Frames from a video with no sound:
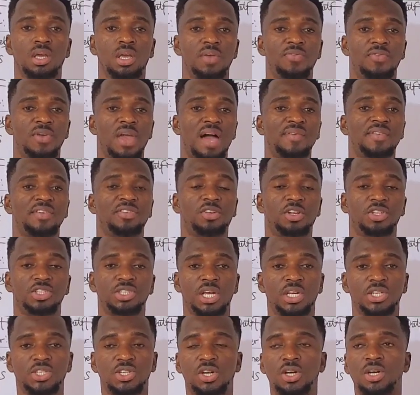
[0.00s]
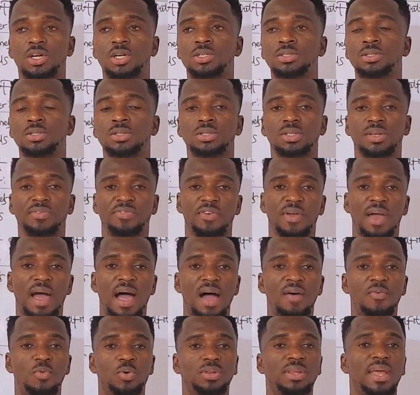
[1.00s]
If you have a suggestion, if you
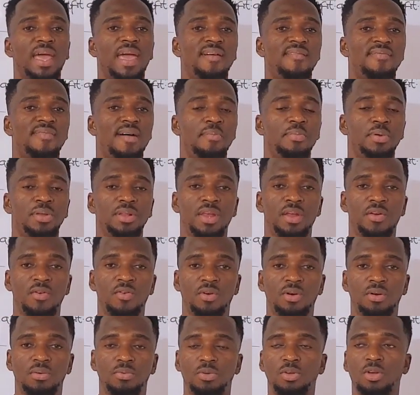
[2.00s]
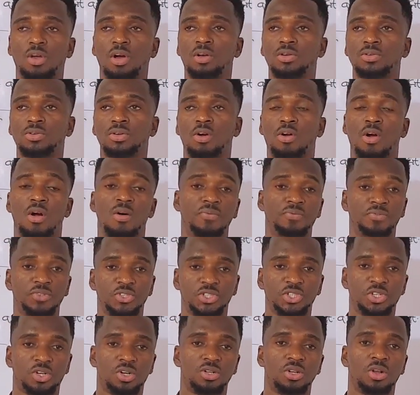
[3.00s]
have whatever be your
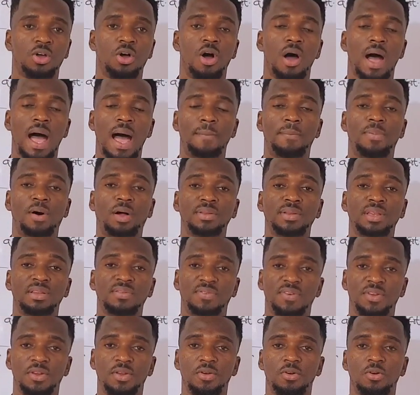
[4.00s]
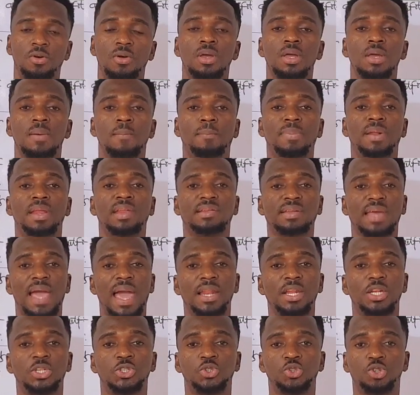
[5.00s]
confusion about this video, please
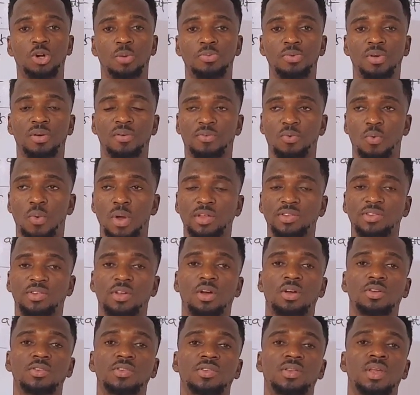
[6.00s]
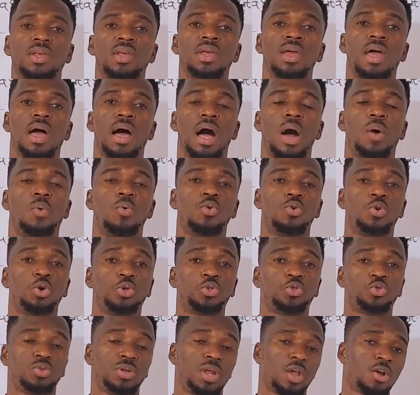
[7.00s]
kindly drop your questions. I will
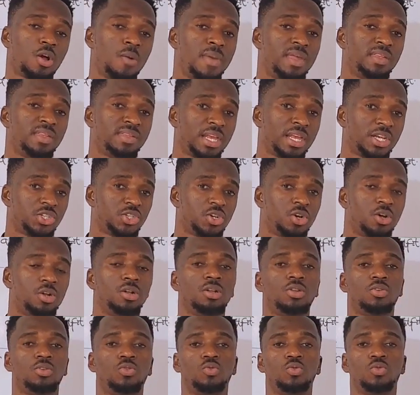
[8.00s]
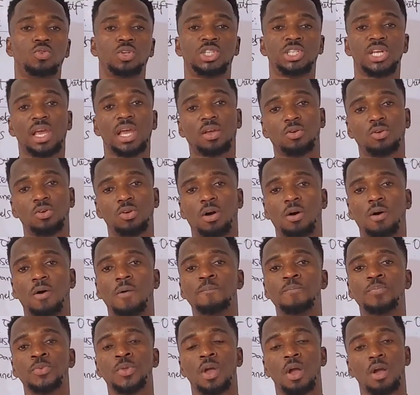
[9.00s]
go to the comment section to check
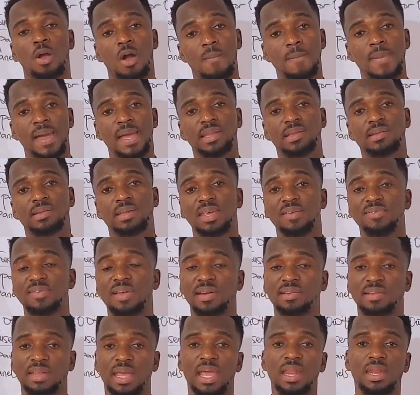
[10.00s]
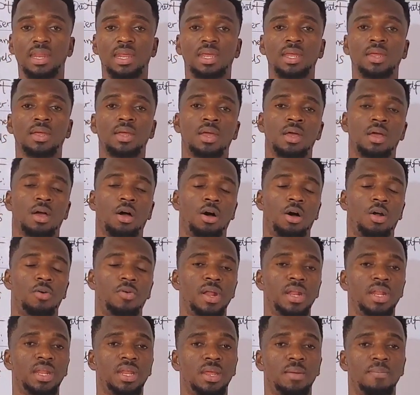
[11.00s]
your comments. If there's any
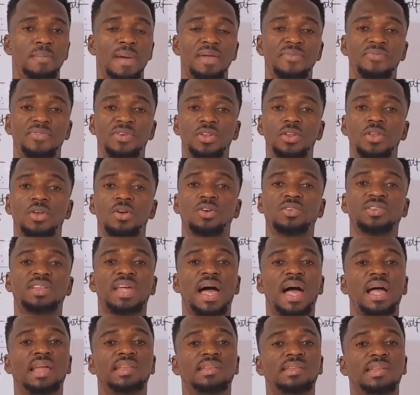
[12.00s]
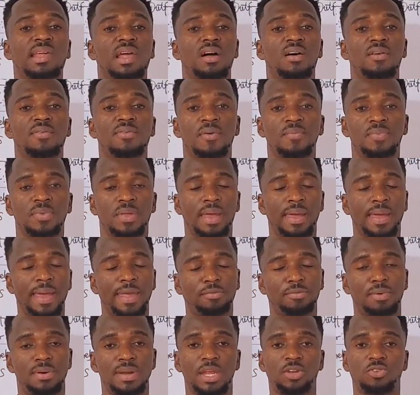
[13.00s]
already, my videos are
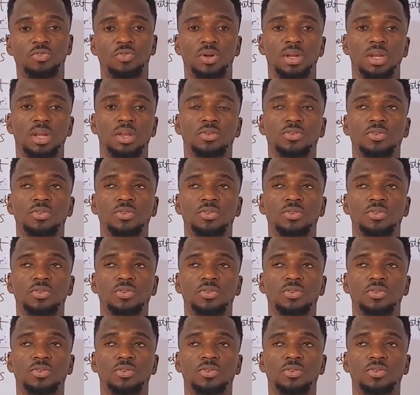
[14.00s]
self-explanatory.